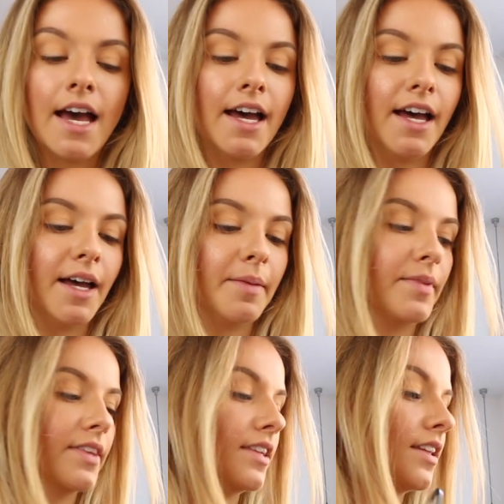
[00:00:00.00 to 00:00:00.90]

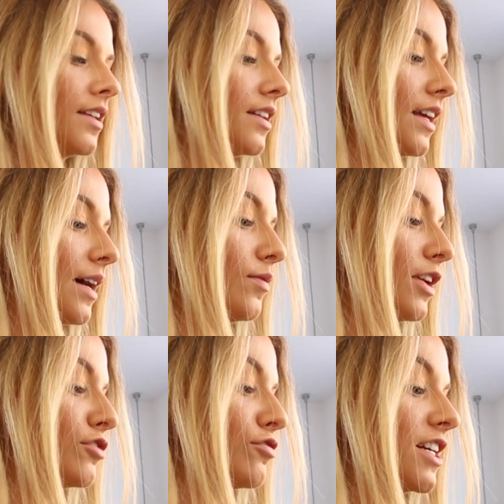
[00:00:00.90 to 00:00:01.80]
Yeah,
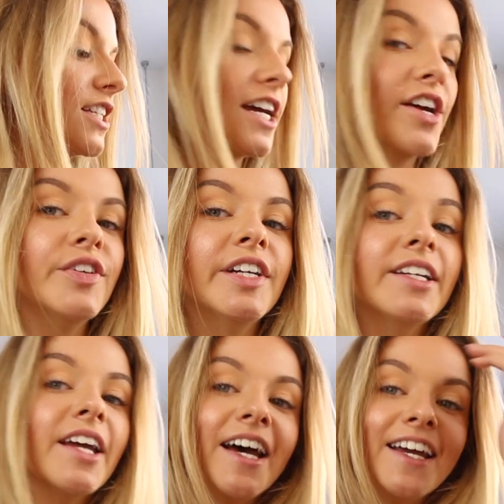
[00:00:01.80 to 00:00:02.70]
looked really
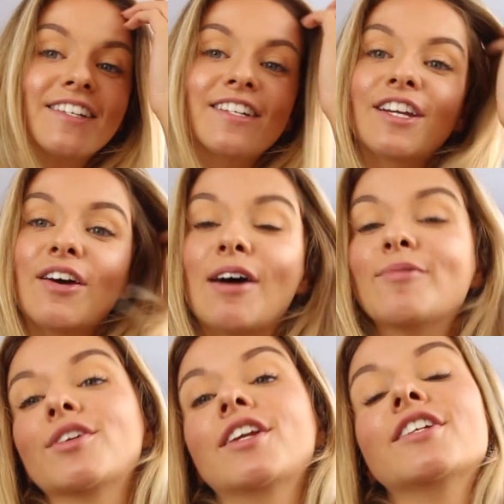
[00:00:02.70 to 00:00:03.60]
scary and I didn't know how
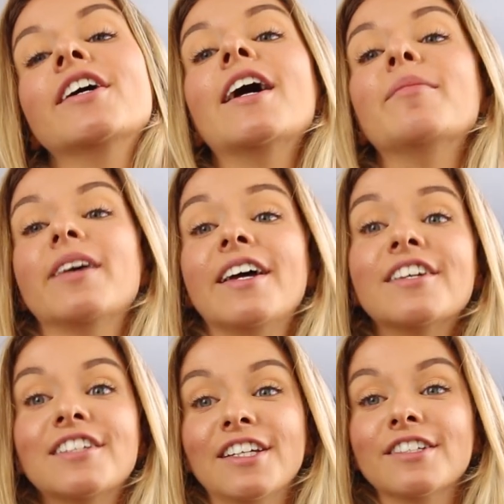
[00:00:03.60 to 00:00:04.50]
it was going to turn out, but I
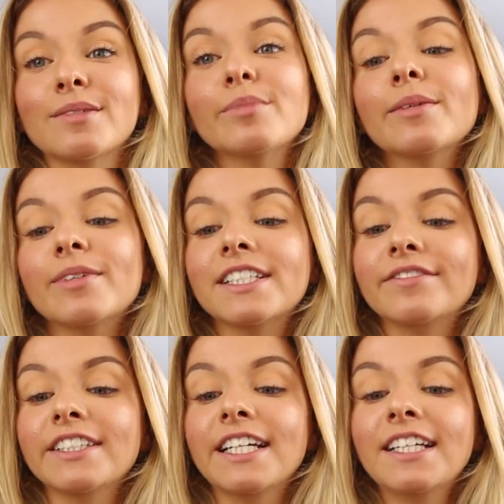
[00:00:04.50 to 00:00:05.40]
actually use it pretty much
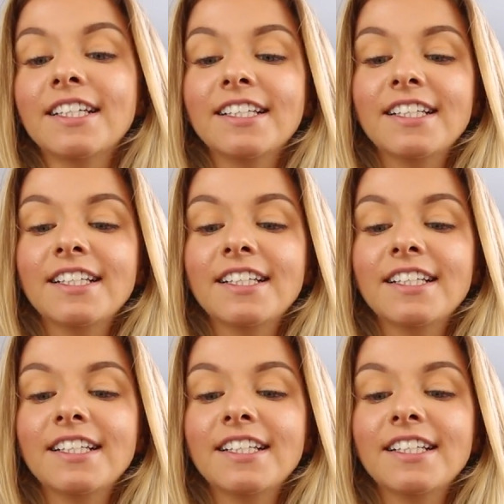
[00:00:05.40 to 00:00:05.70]
every day.